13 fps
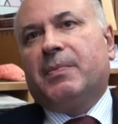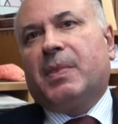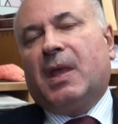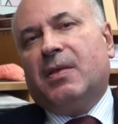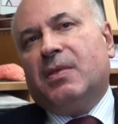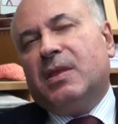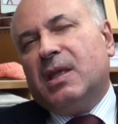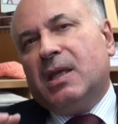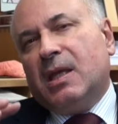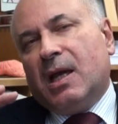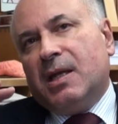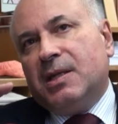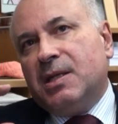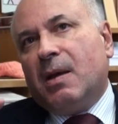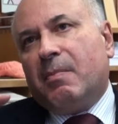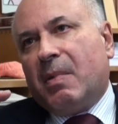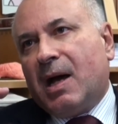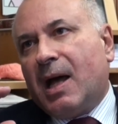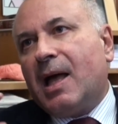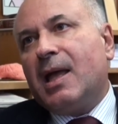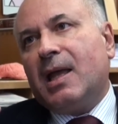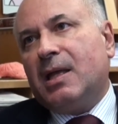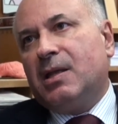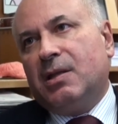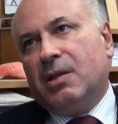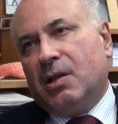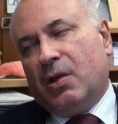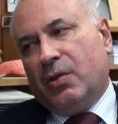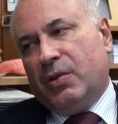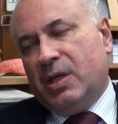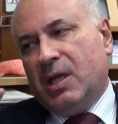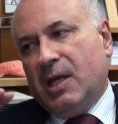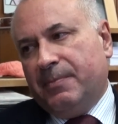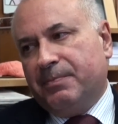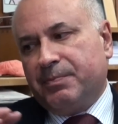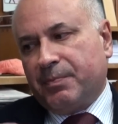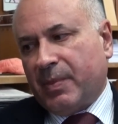And the idea behind the